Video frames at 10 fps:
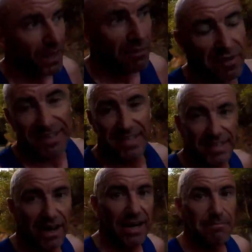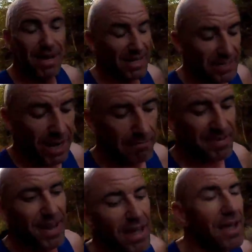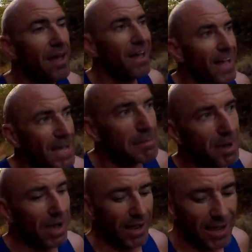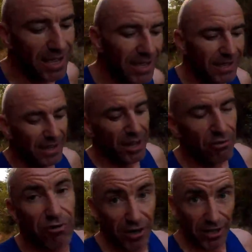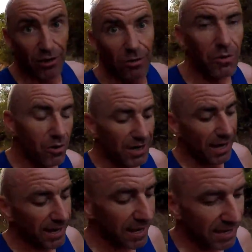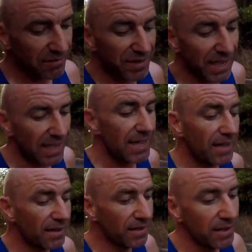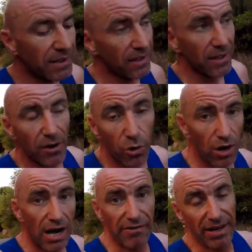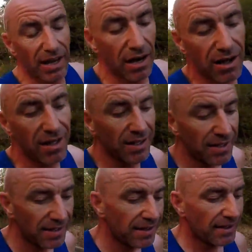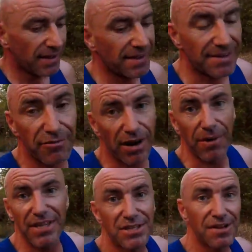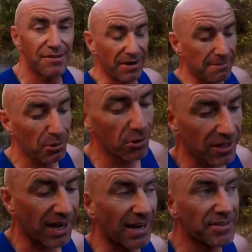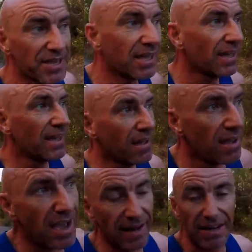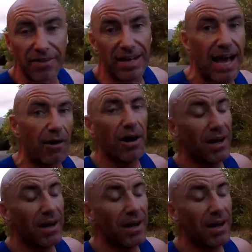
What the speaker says: visited the island many times, but running or walking, if you get here, or hiring a car, it's a great way to explore the island. And even now,